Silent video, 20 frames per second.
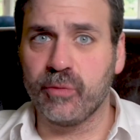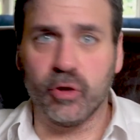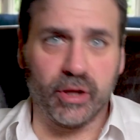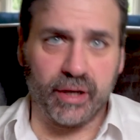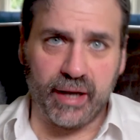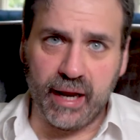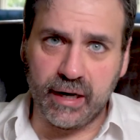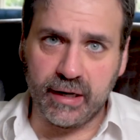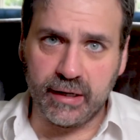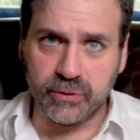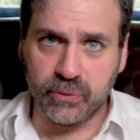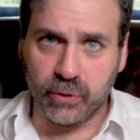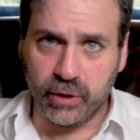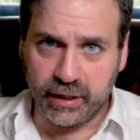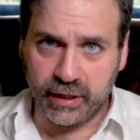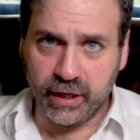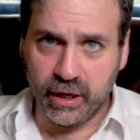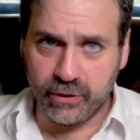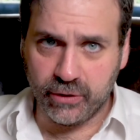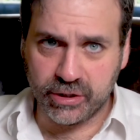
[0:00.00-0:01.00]
and 80/20
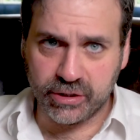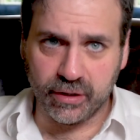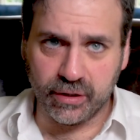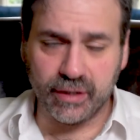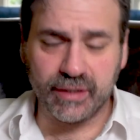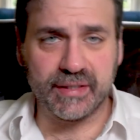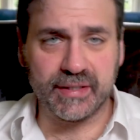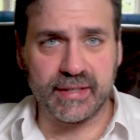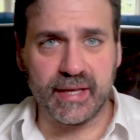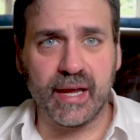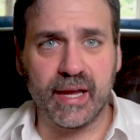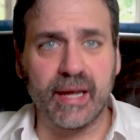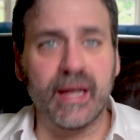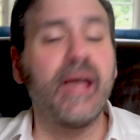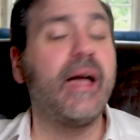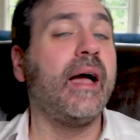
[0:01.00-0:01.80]
coinsurance, say,